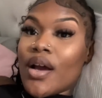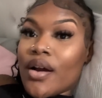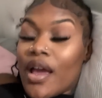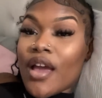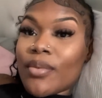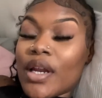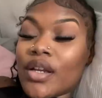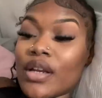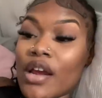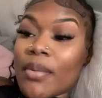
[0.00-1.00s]
Okay, when I know
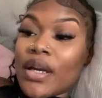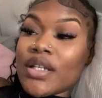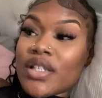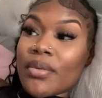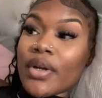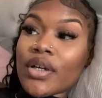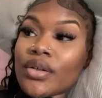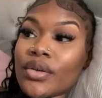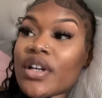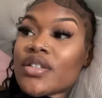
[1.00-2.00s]
that everybody's at work
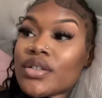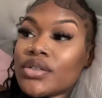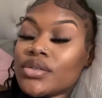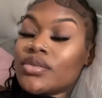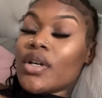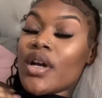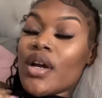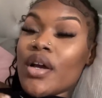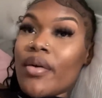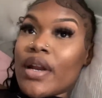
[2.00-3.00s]
or at school.
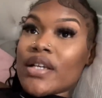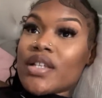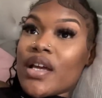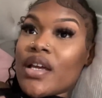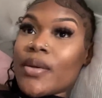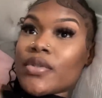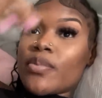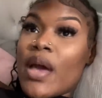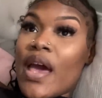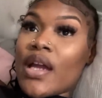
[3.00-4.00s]
When I say it was
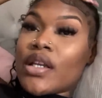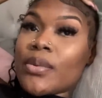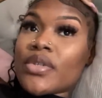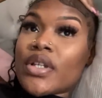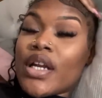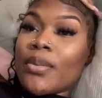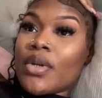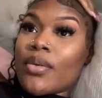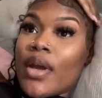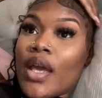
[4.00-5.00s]
packed, it was a 30
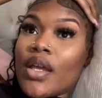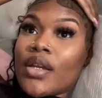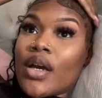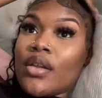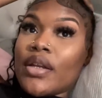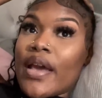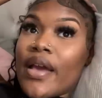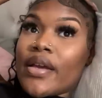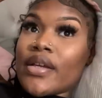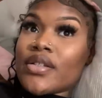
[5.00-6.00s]
minute wait. Not only
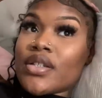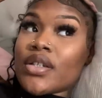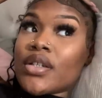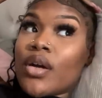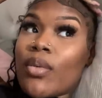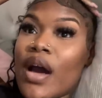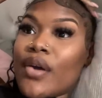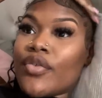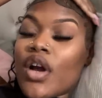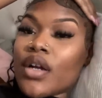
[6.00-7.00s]
that, it took a while
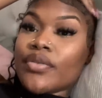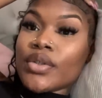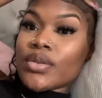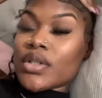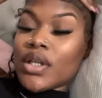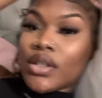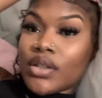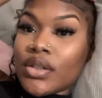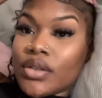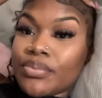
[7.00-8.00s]
for our food to get
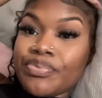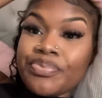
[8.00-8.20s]
done.